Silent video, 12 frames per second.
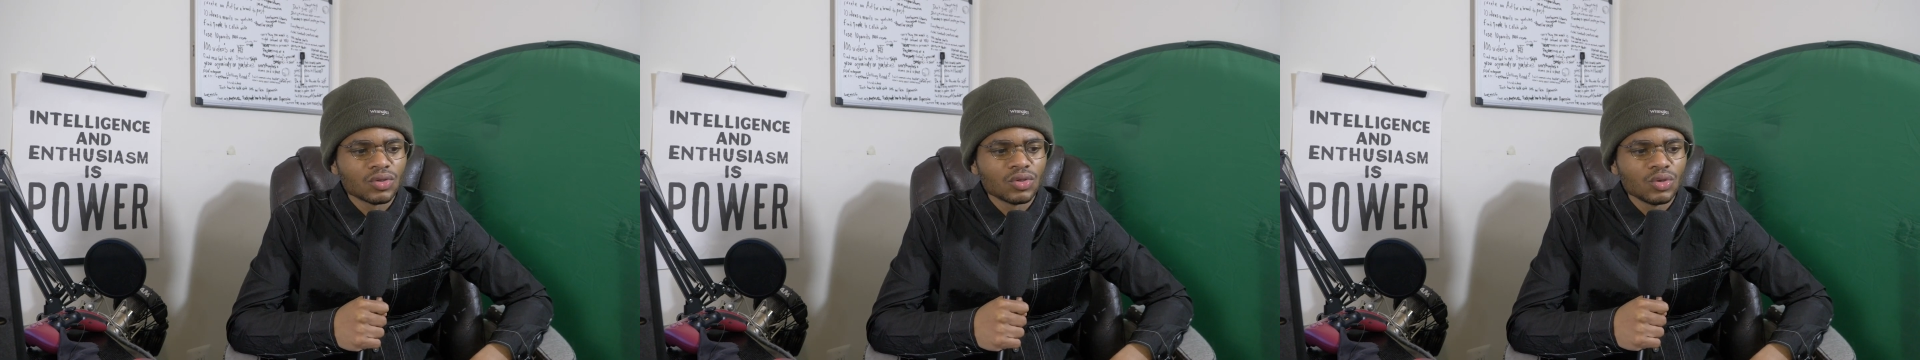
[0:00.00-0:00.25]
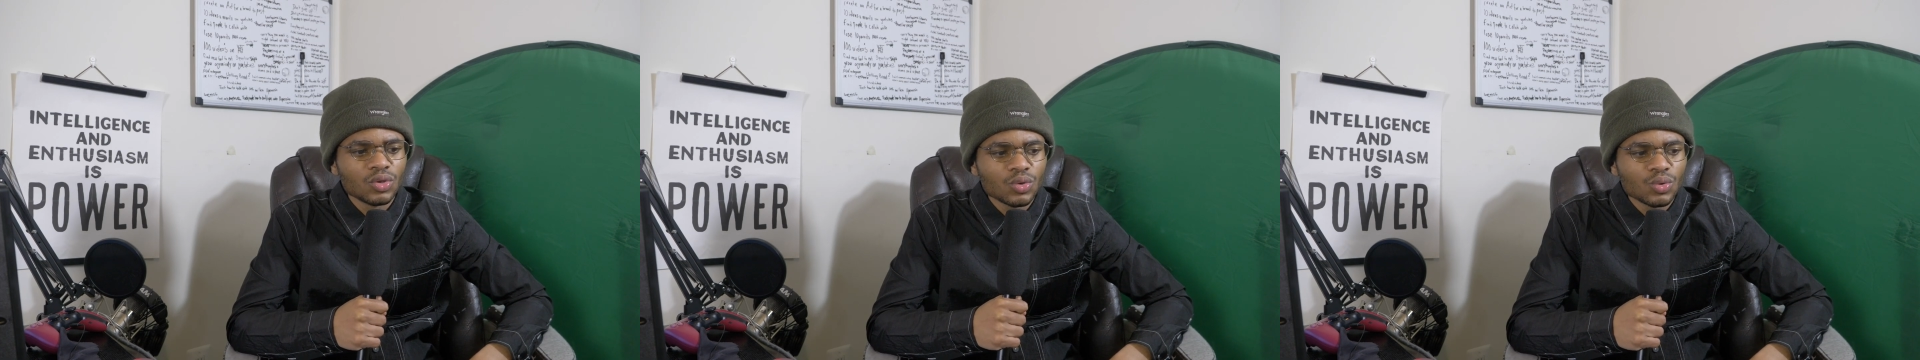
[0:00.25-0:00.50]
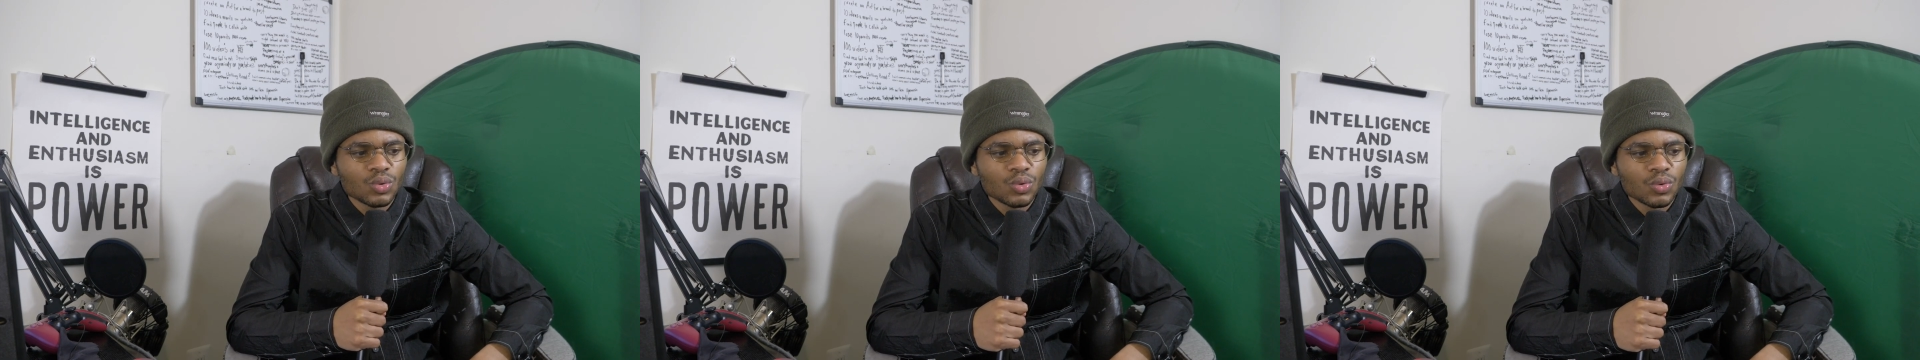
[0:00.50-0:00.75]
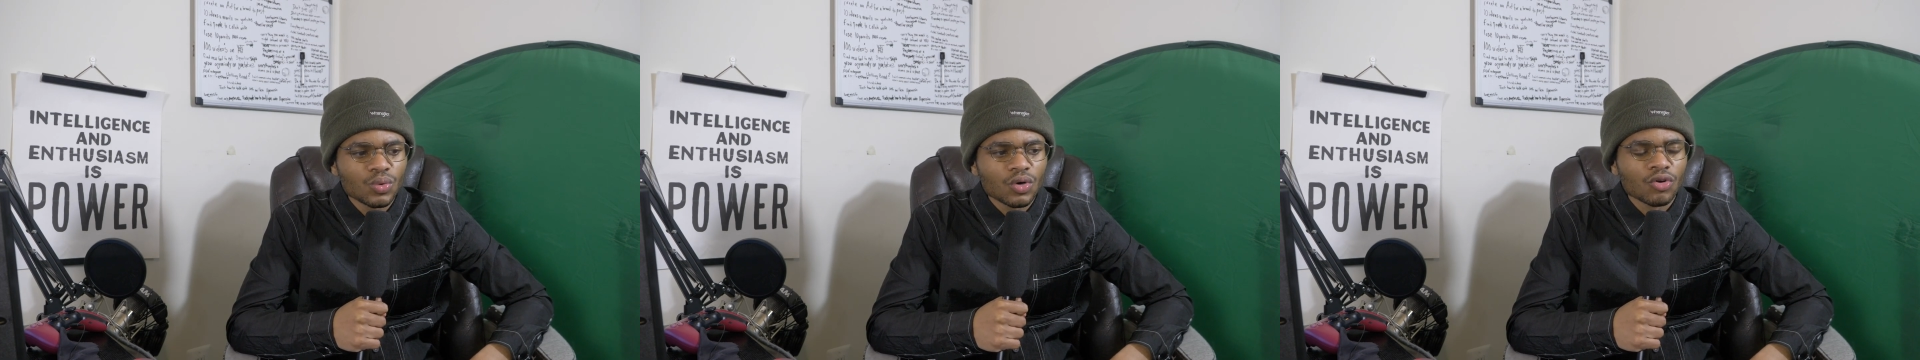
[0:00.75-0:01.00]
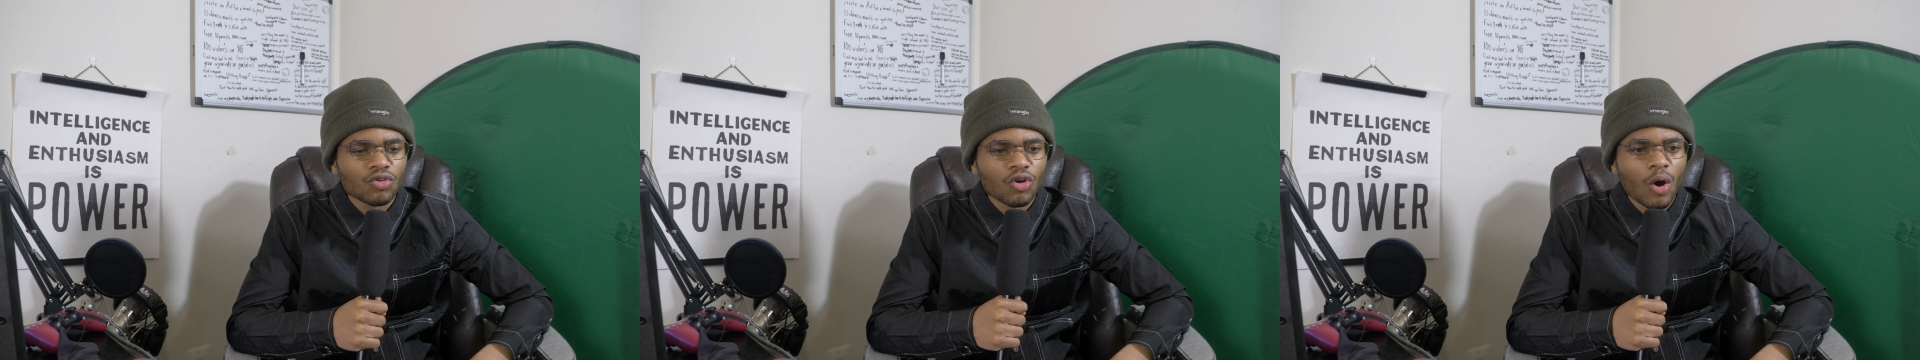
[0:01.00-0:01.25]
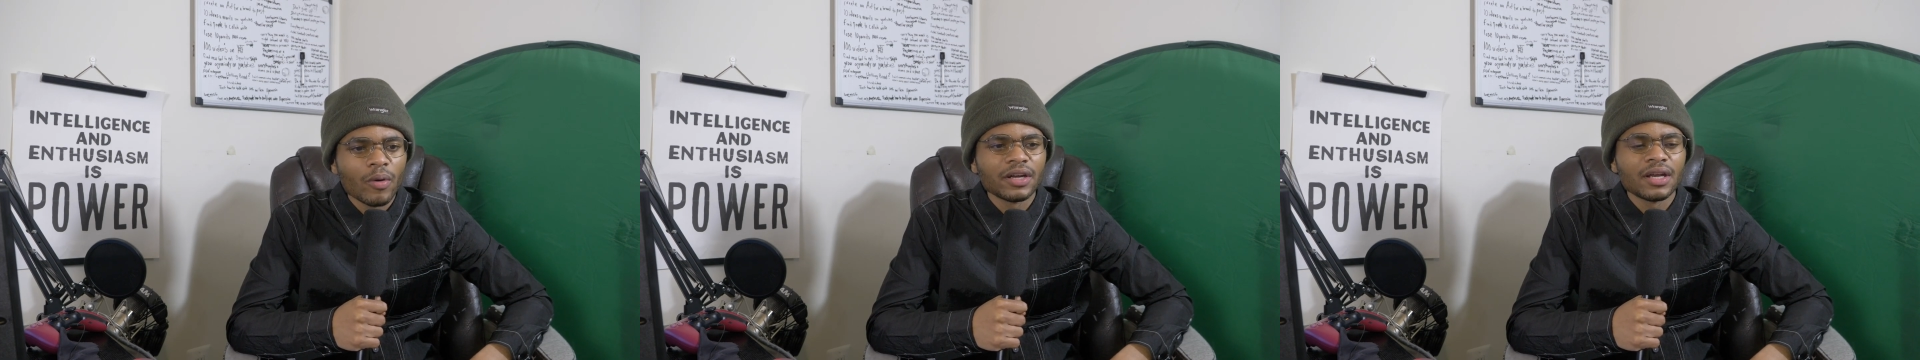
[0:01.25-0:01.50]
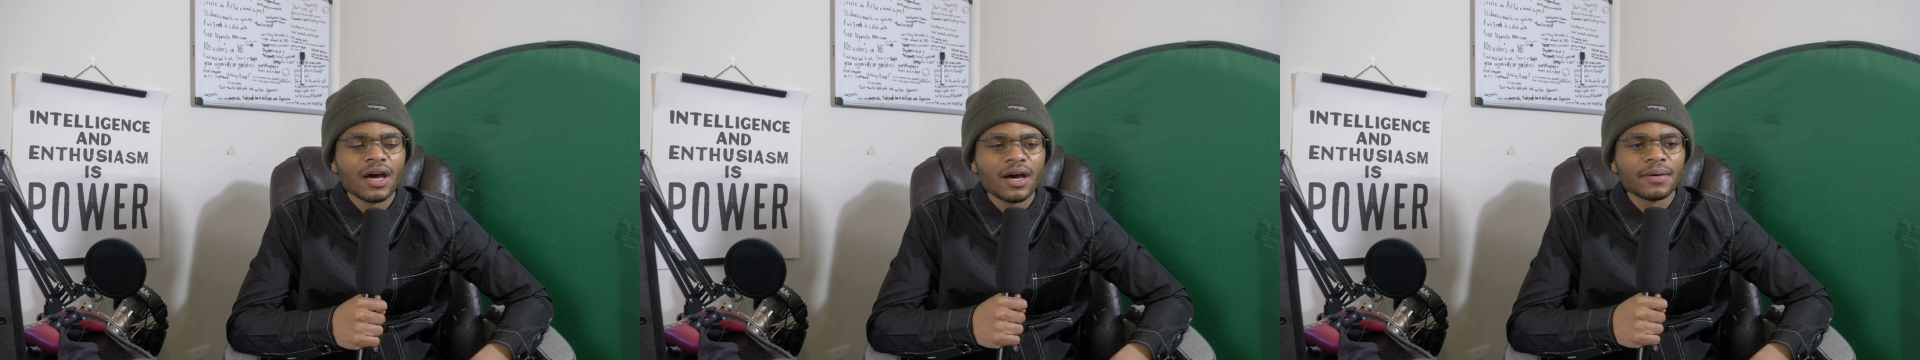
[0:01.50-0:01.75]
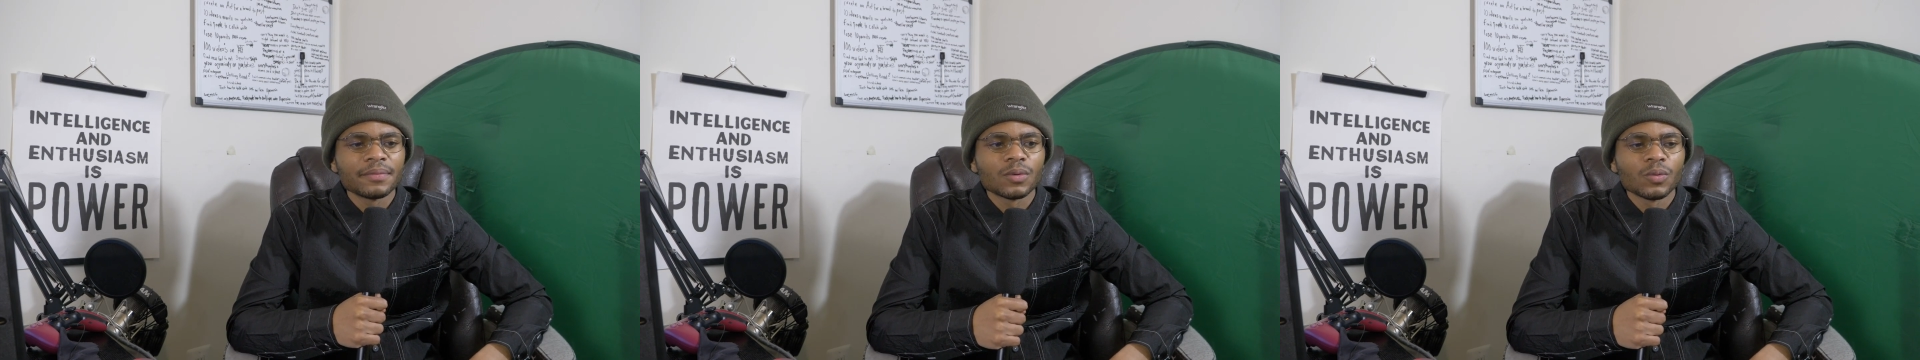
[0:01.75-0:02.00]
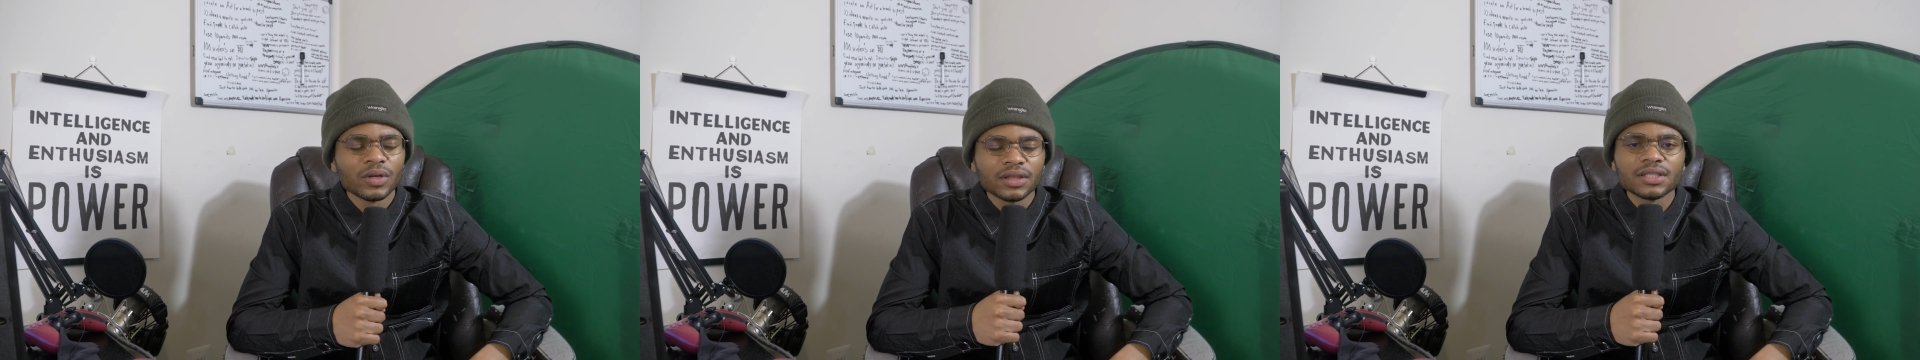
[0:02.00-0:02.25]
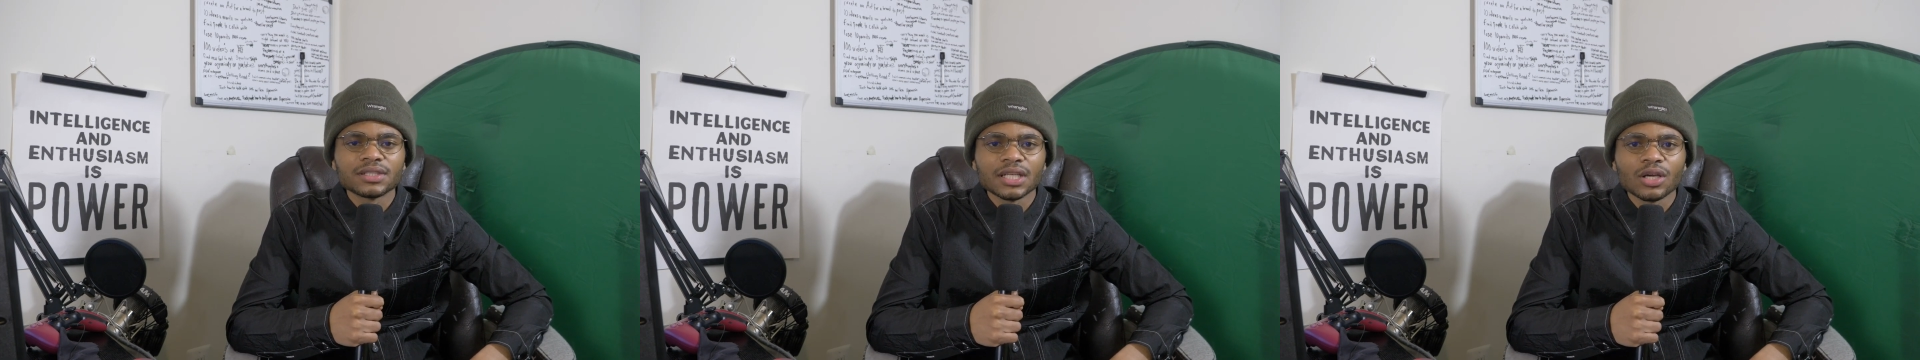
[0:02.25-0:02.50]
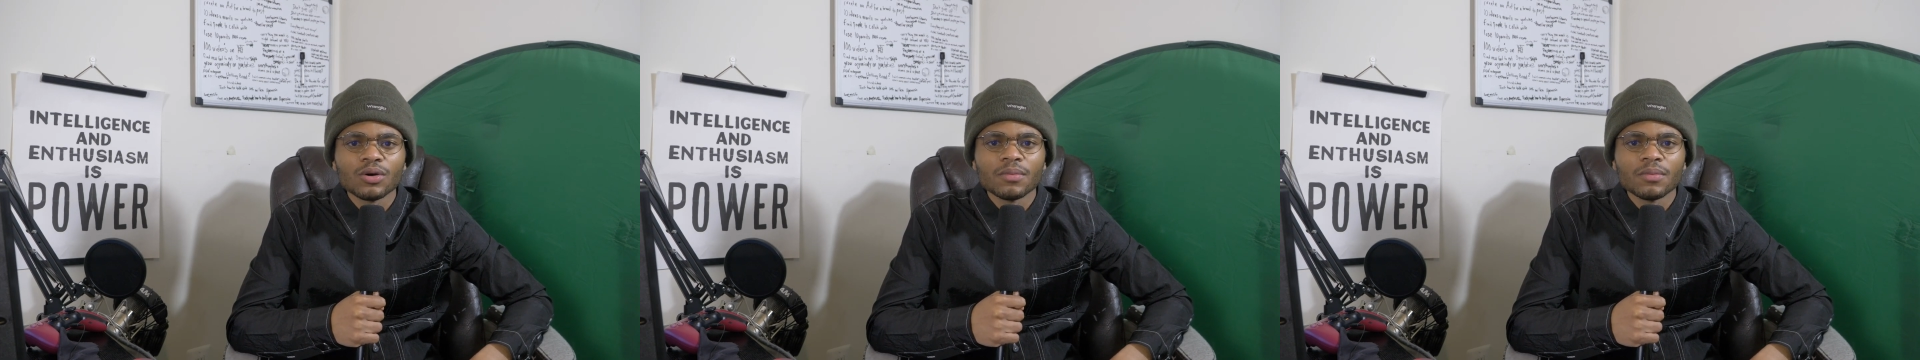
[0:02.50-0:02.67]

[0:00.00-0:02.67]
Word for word: you growing up with a single